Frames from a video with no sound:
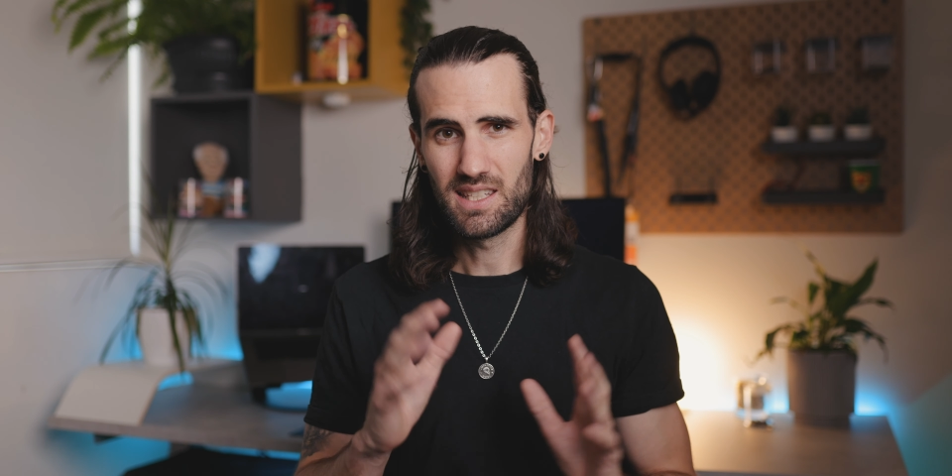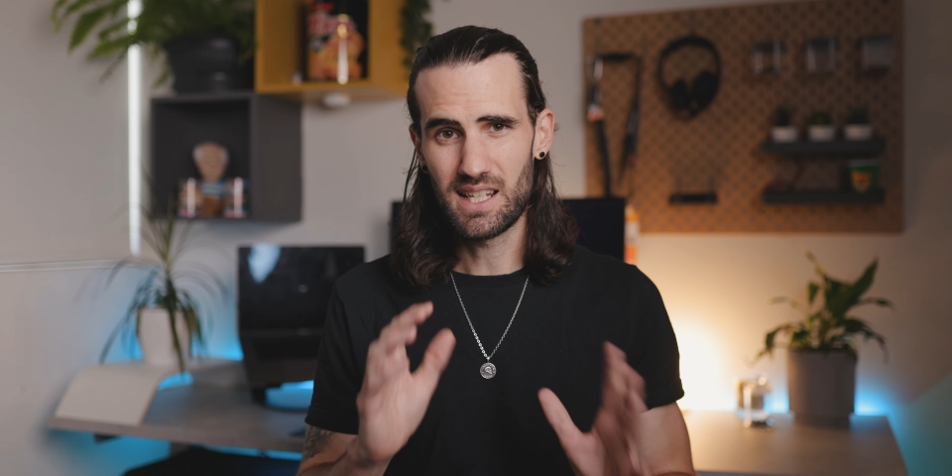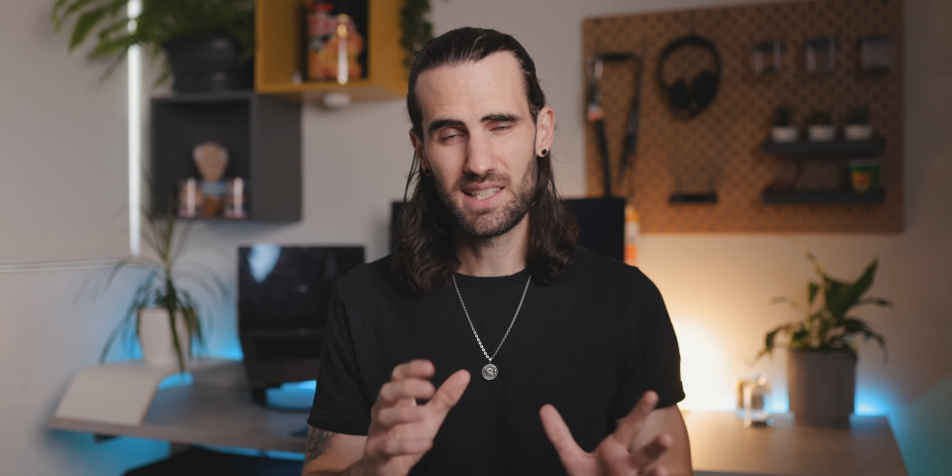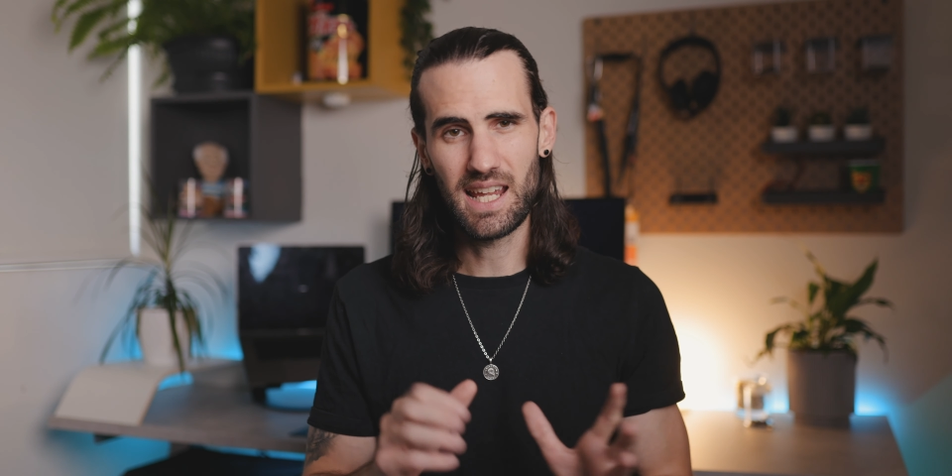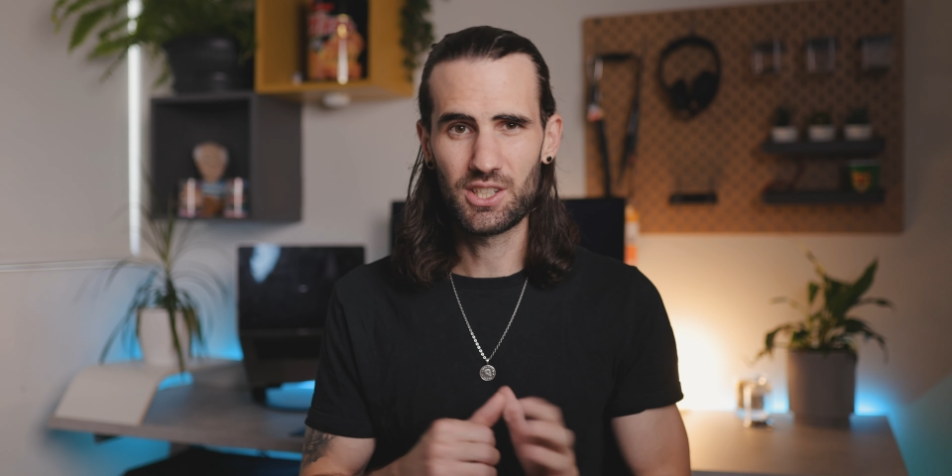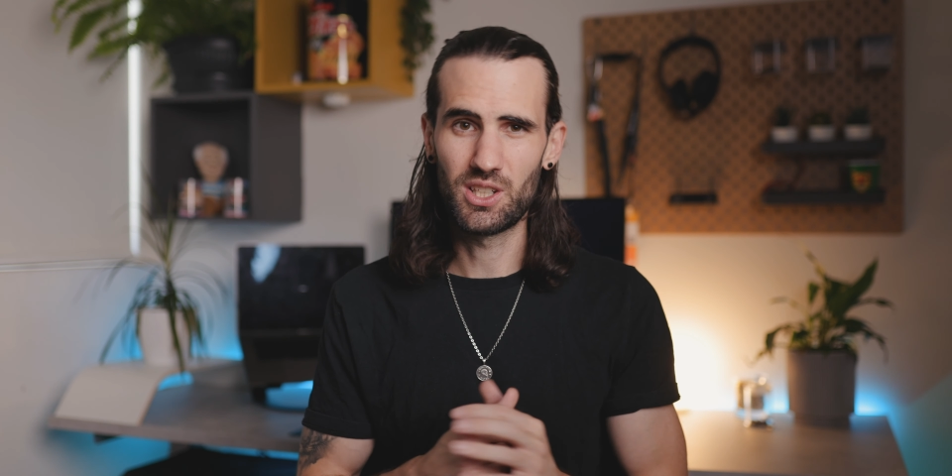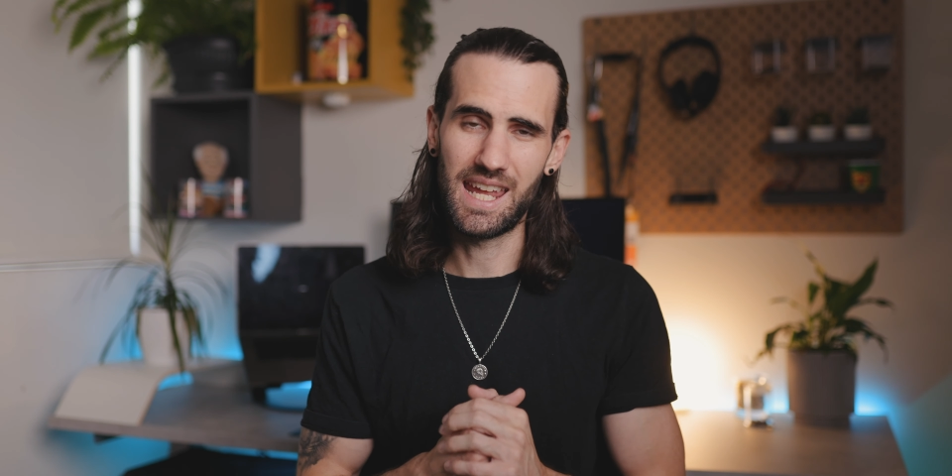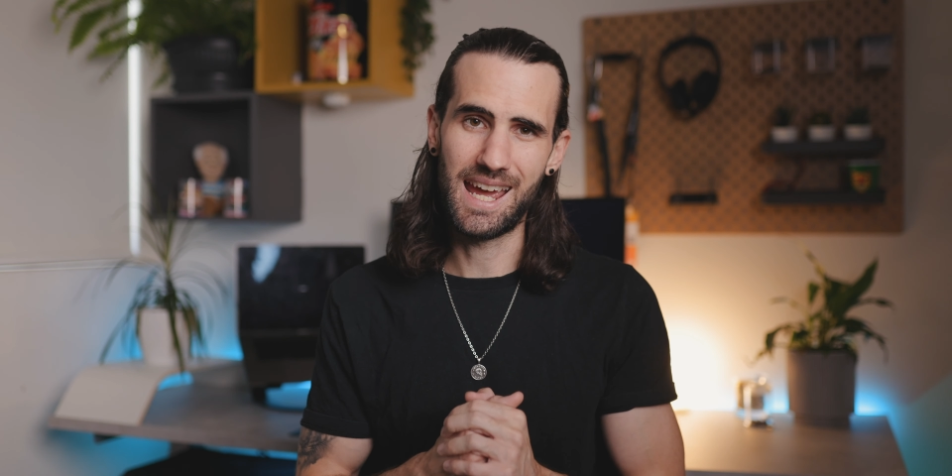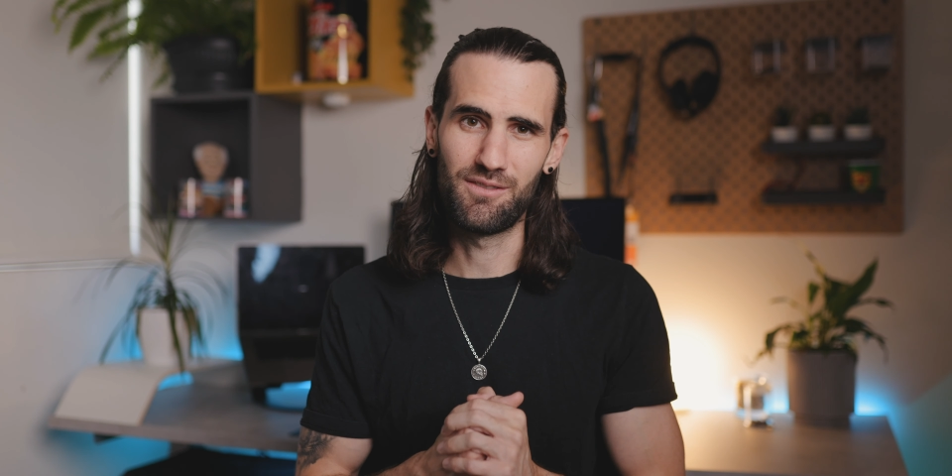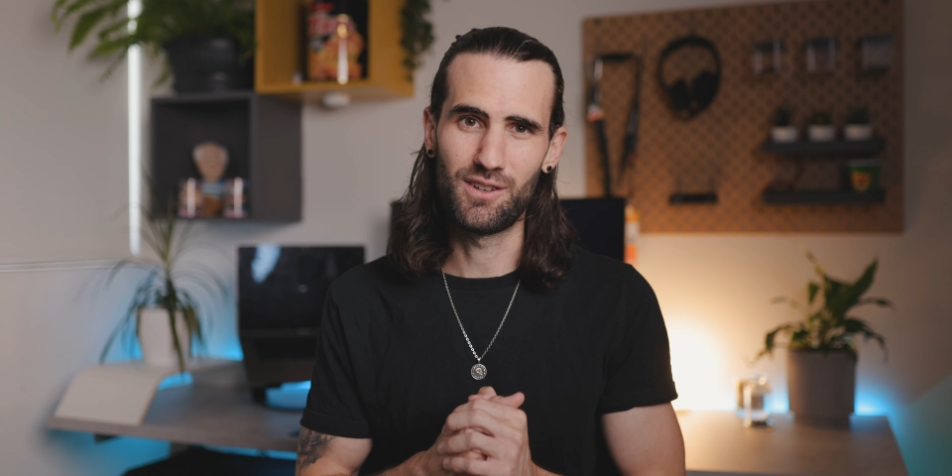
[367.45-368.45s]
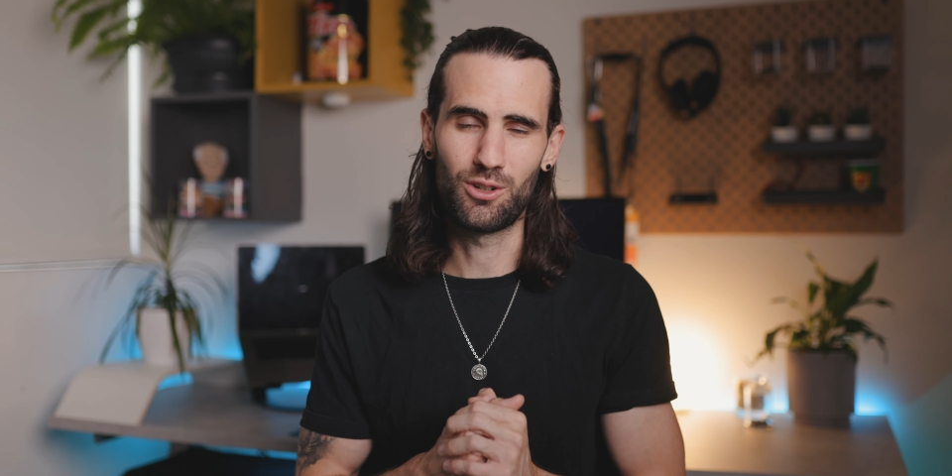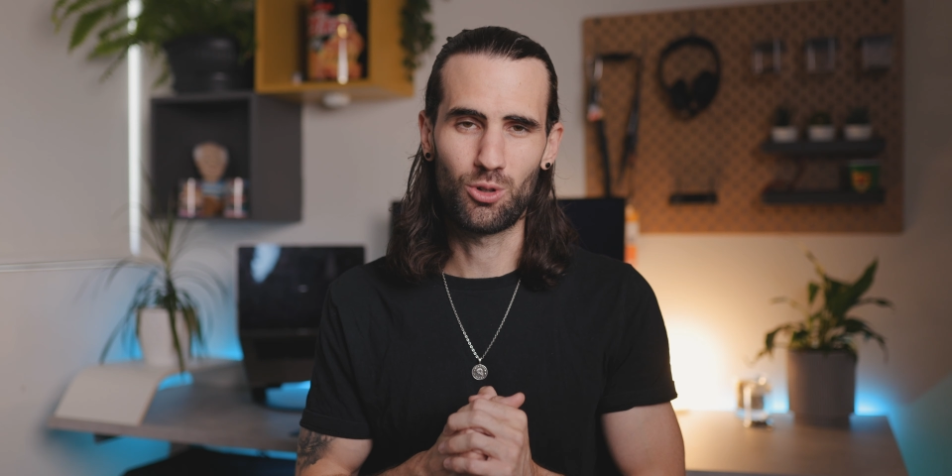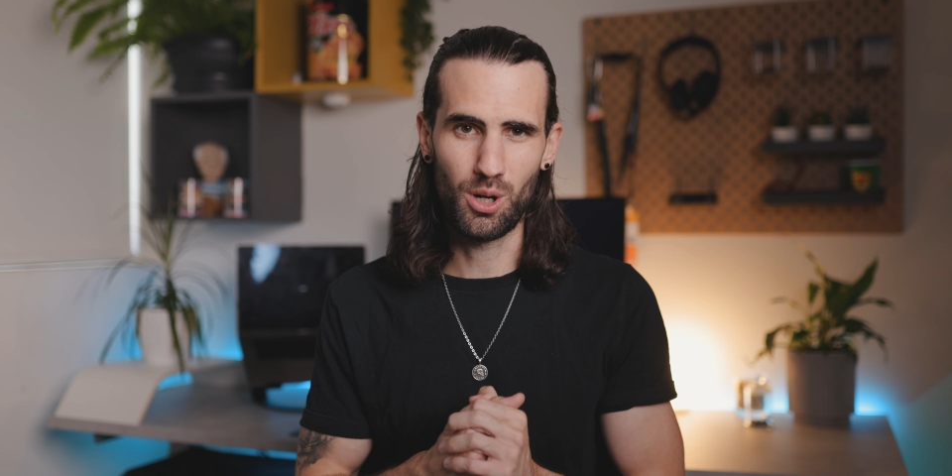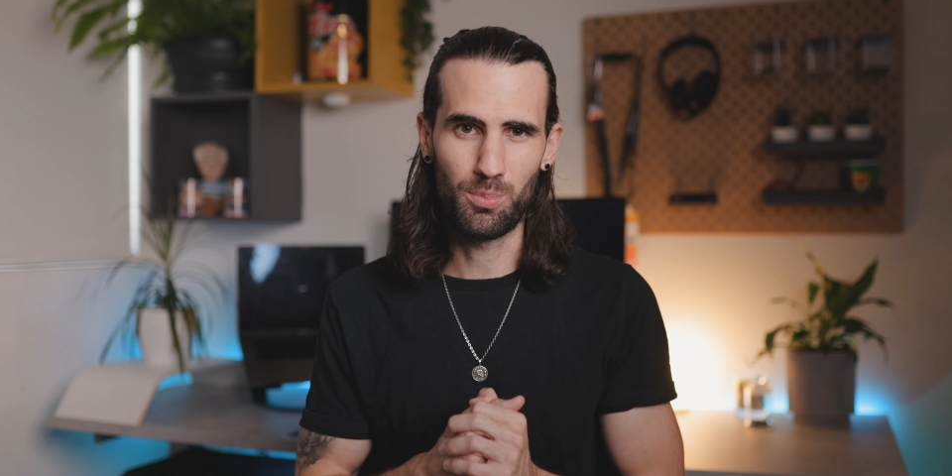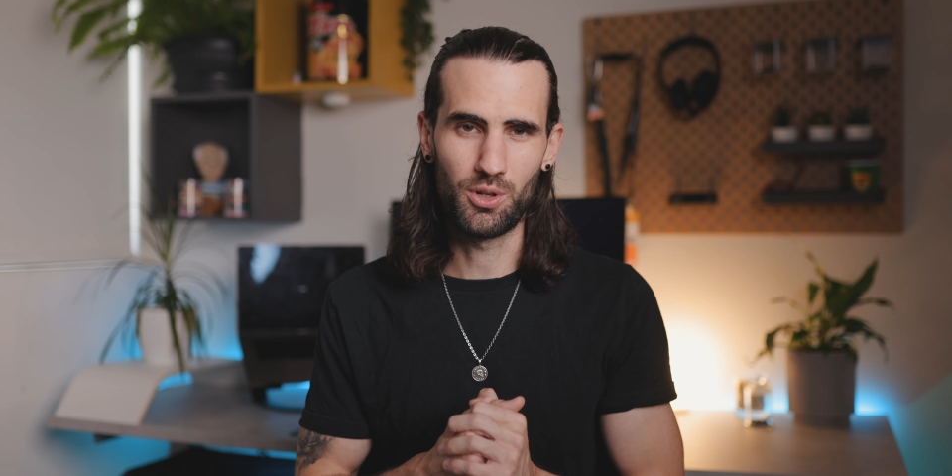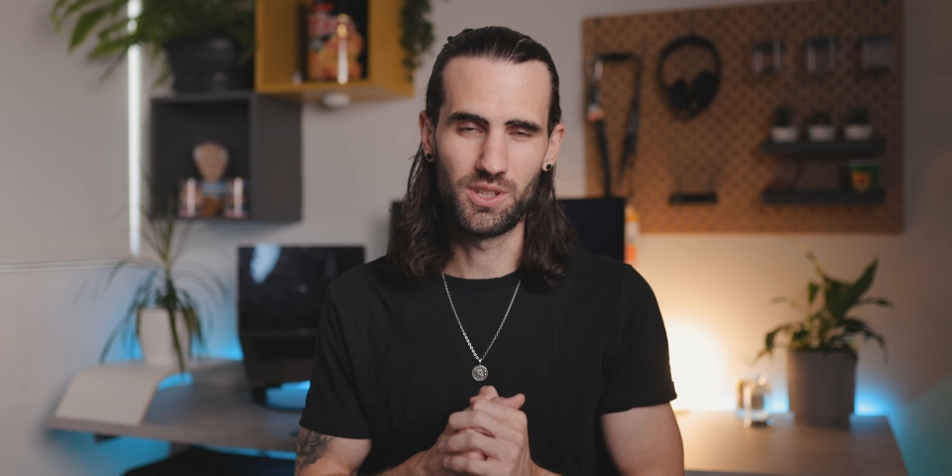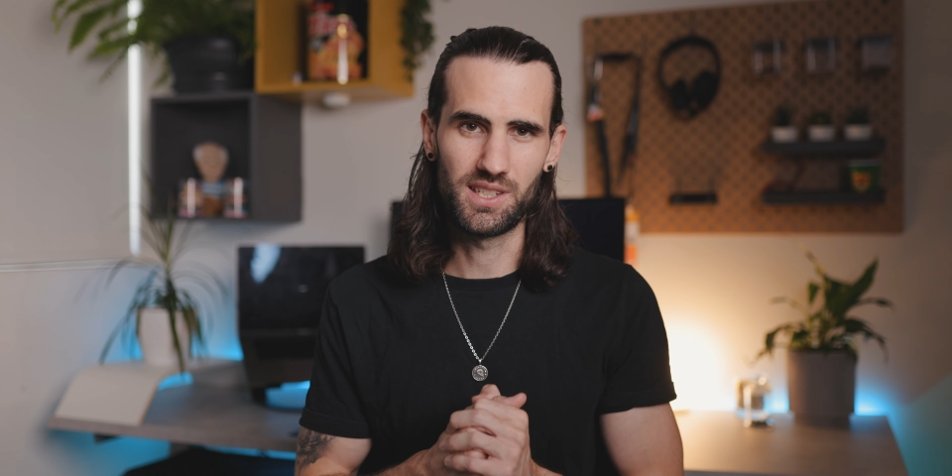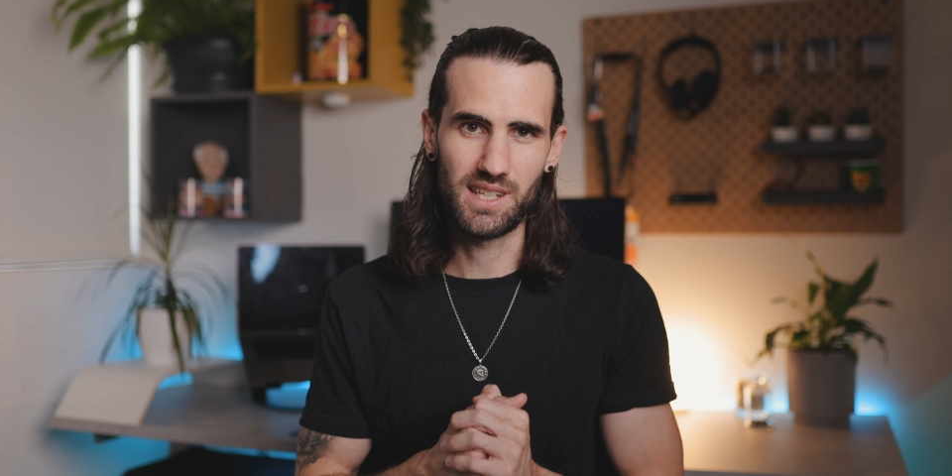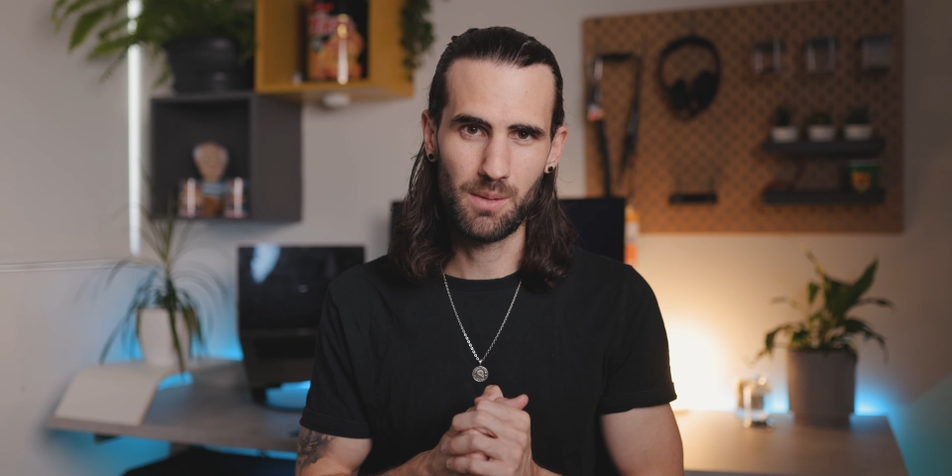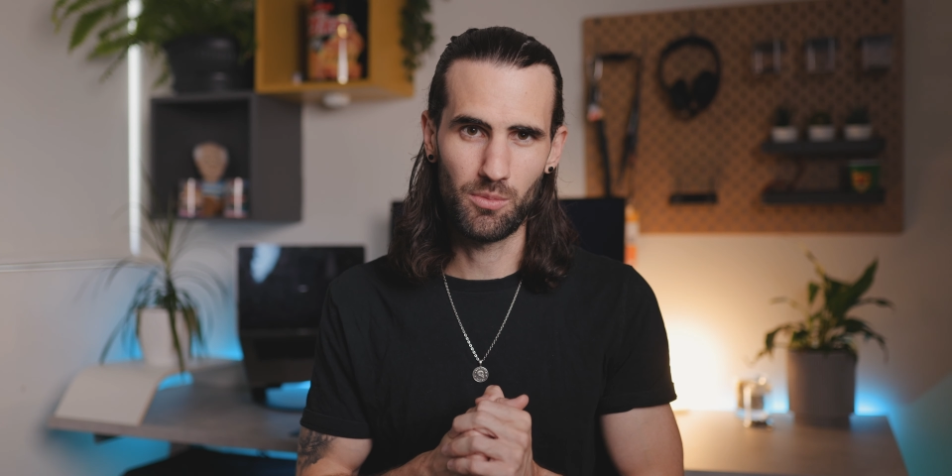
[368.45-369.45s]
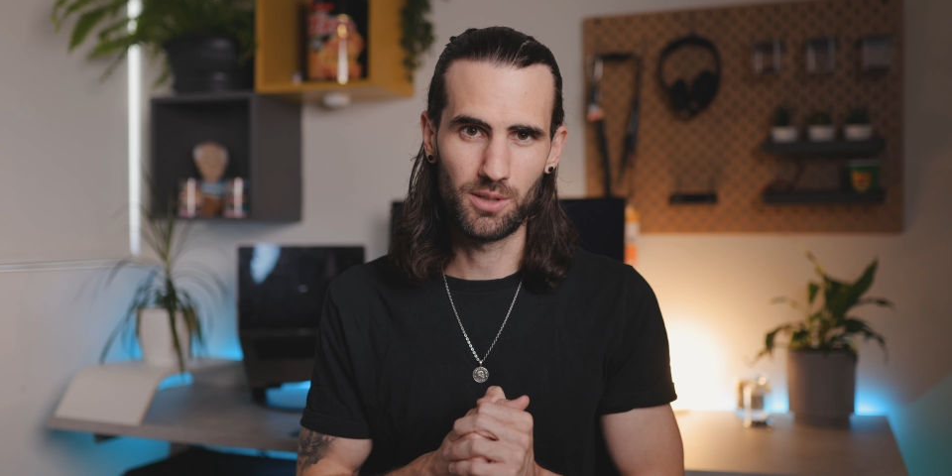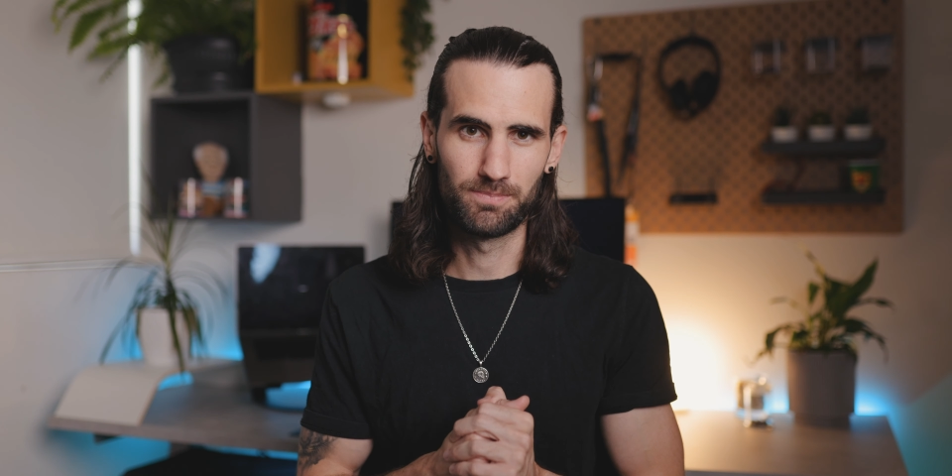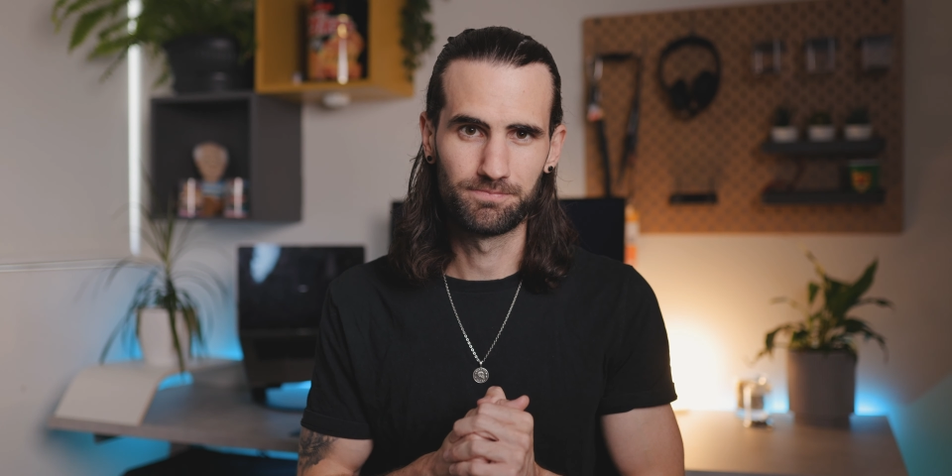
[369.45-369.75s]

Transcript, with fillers: does actually have a crop on this camera.